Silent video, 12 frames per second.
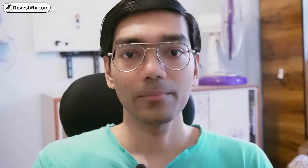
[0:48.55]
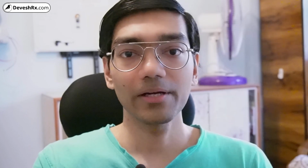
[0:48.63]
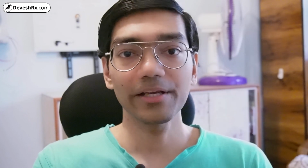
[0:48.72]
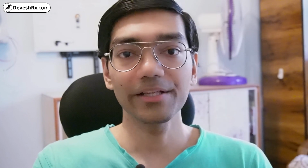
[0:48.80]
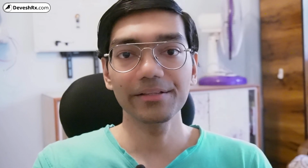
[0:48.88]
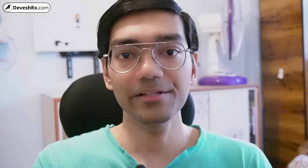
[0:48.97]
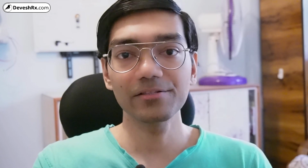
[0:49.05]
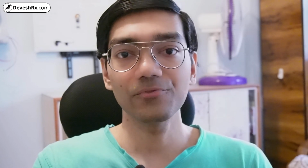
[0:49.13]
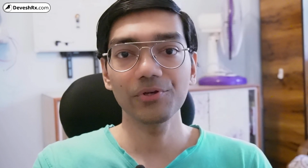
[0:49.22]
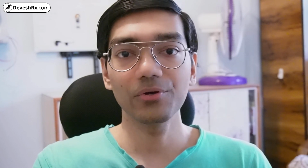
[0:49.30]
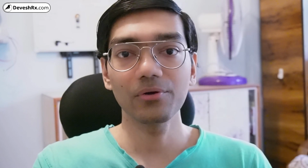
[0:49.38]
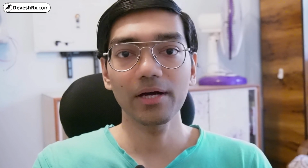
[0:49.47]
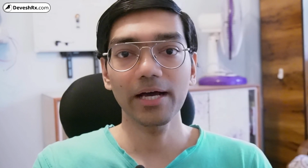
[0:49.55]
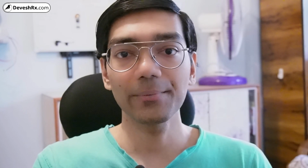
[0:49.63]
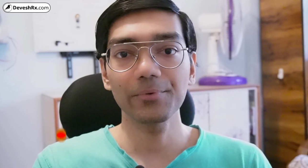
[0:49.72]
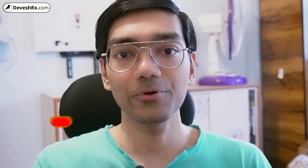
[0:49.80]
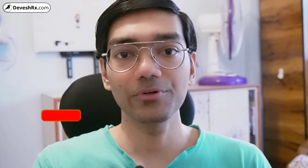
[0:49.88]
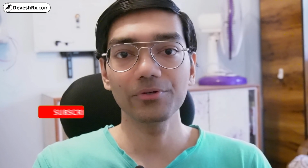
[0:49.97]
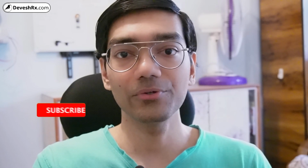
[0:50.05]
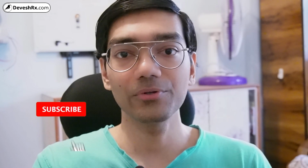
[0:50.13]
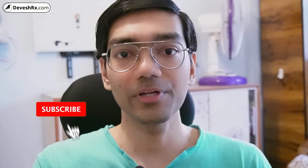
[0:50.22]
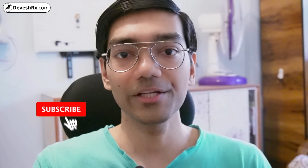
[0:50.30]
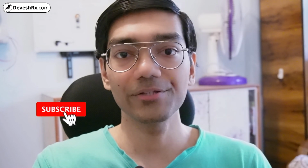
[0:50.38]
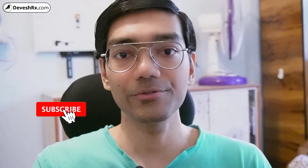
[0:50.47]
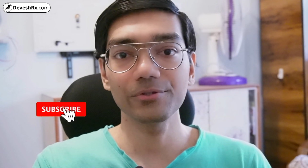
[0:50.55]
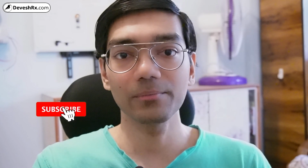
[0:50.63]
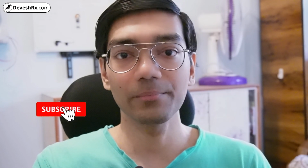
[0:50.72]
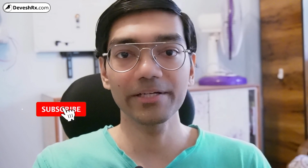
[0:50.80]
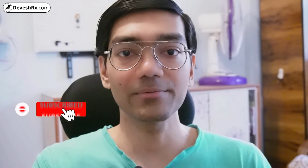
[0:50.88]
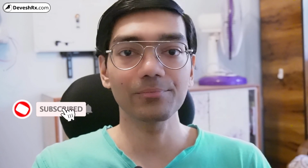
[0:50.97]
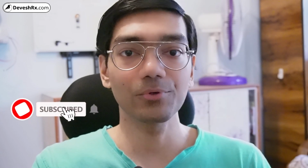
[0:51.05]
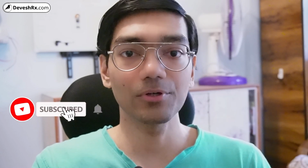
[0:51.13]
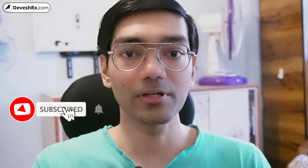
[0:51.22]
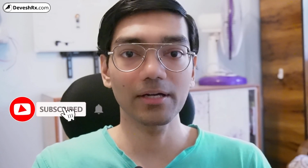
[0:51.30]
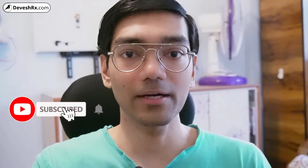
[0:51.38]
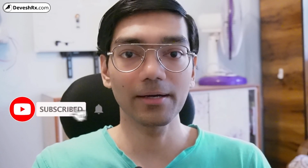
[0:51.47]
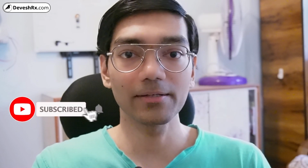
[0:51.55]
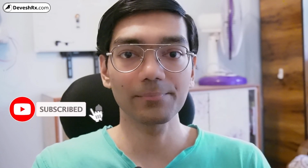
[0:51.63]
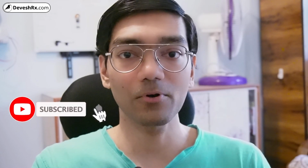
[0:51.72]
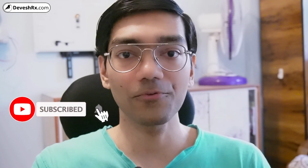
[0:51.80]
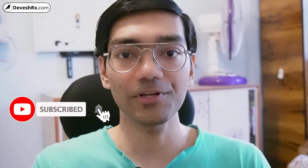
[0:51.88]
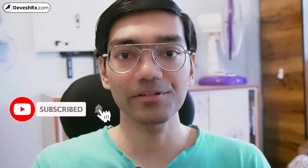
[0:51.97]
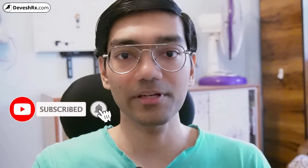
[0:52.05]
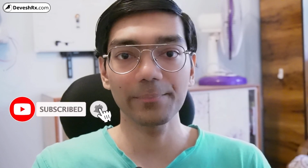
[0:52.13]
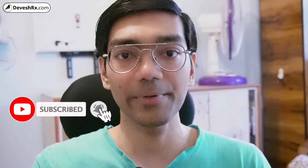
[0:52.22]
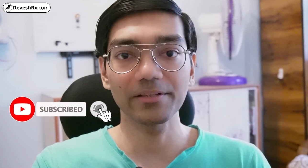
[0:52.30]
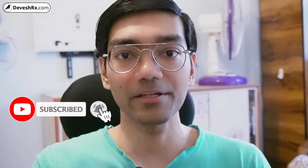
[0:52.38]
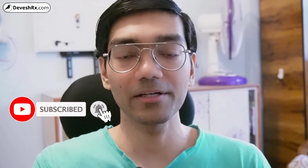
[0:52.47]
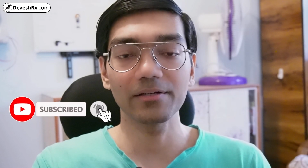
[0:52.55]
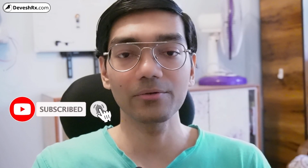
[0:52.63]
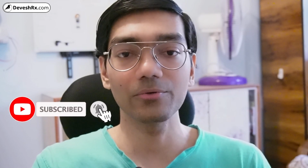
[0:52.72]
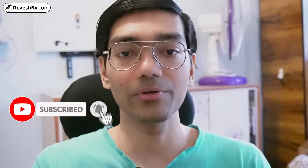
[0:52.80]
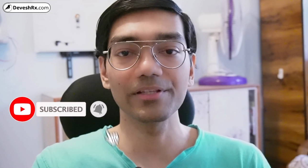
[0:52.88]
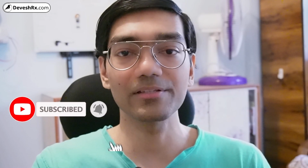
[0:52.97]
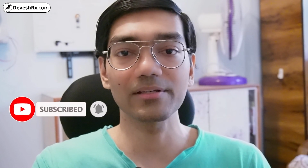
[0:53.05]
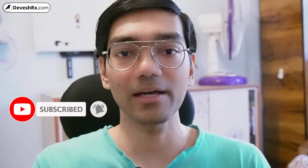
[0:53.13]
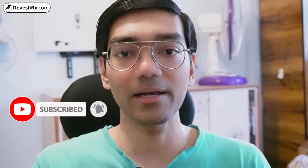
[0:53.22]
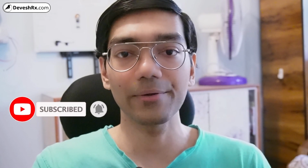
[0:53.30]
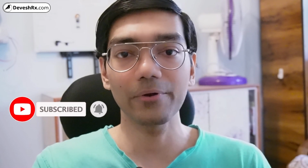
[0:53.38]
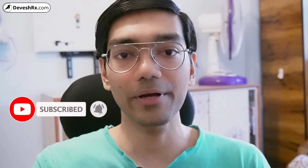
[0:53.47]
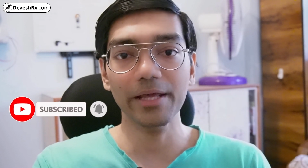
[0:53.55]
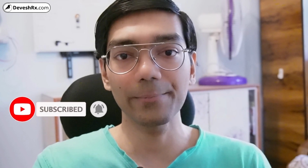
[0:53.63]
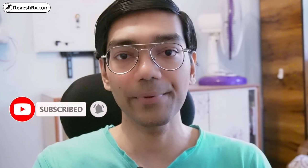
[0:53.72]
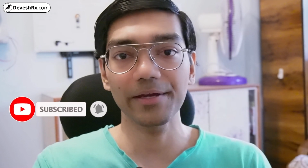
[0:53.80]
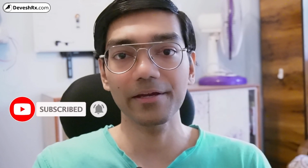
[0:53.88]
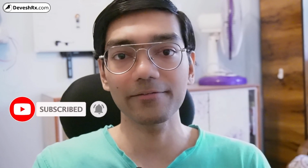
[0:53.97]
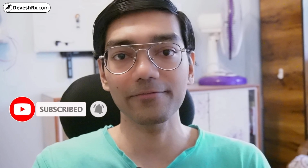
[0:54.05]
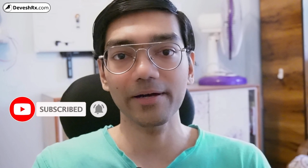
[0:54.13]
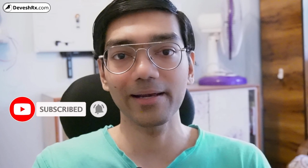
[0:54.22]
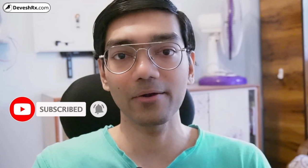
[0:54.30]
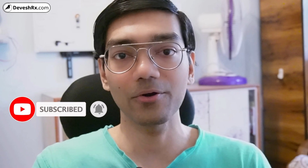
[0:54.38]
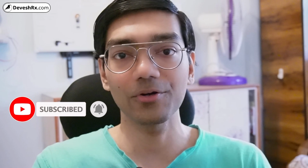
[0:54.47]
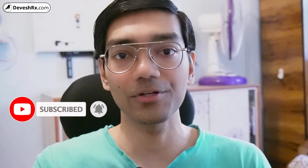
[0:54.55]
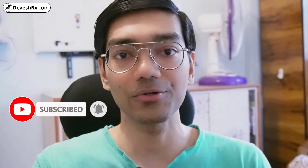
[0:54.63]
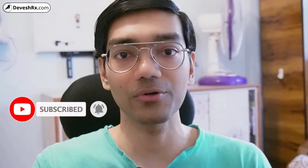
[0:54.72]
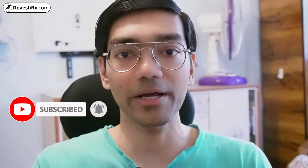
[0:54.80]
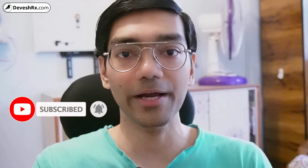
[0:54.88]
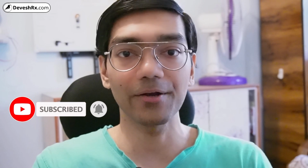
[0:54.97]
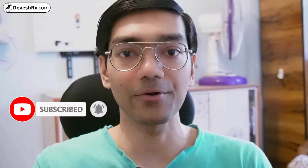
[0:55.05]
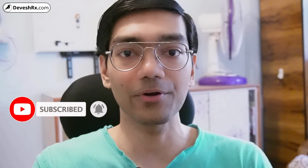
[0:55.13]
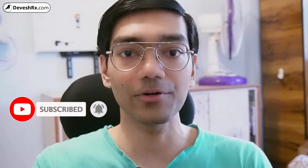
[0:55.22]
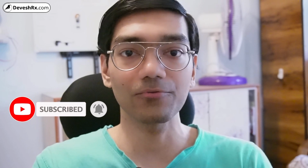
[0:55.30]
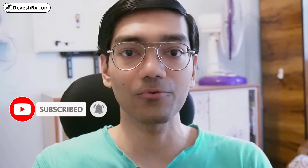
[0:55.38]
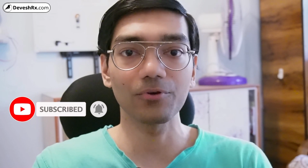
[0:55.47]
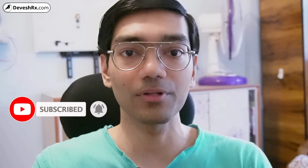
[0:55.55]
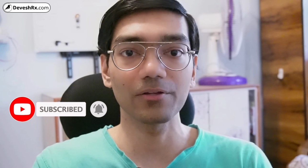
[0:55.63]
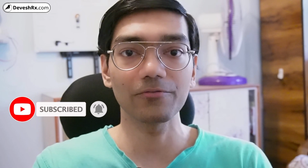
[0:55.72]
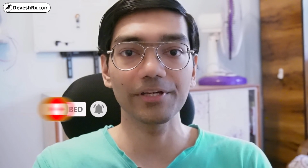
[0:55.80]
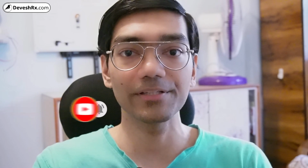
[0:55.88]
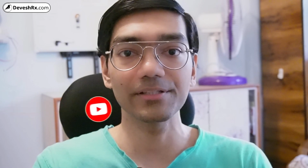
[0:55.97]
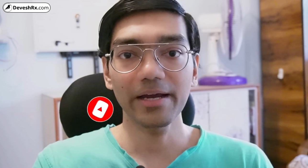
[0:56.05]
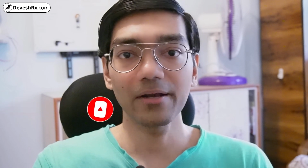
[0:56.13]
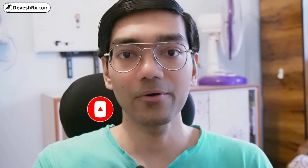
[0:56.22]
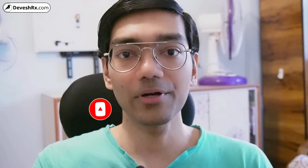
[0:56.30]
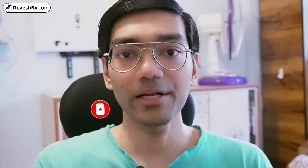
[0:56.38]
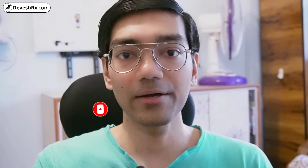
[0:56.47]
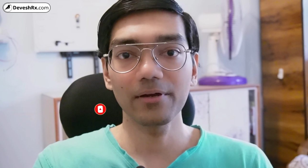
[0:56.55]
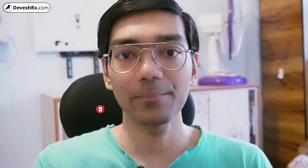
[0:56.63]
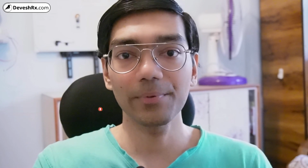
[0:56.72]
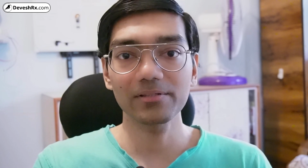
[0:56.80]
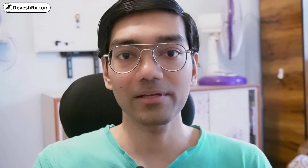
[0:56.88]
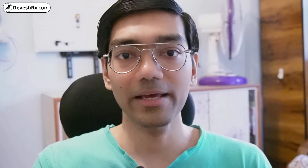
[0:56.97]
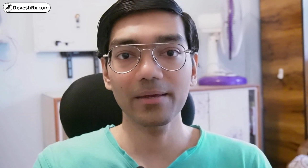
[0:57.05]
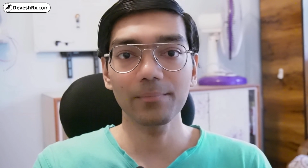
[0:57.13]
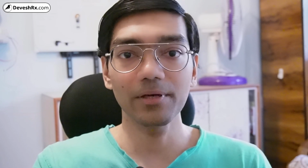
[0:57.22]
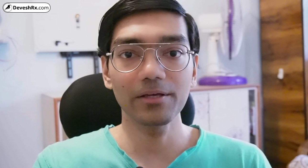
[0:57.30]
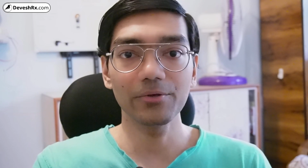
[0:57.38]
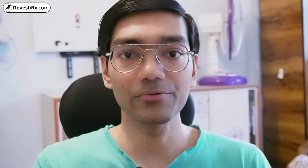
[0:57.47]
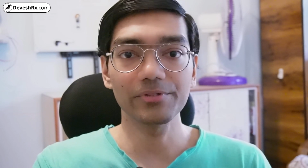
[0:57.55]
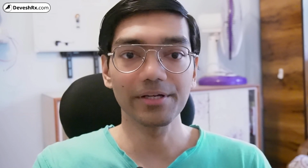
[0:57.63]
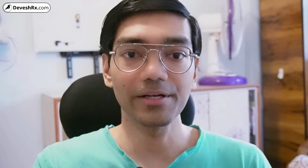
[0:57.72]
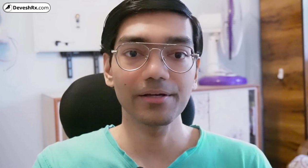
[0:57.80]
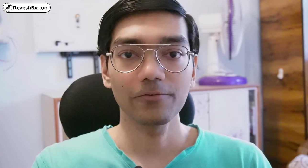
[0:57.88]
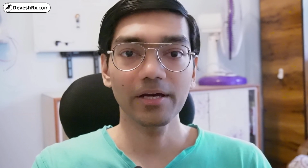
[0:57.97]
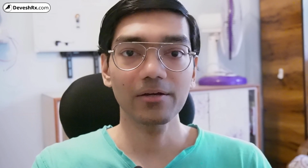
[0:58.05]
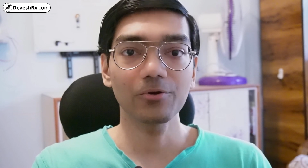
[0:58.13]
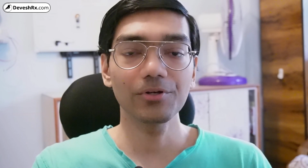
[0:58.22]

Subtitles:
But in this video, I am going to teach you much more professional method to install .apk file on your Android phone, which Android developers like me use it. We are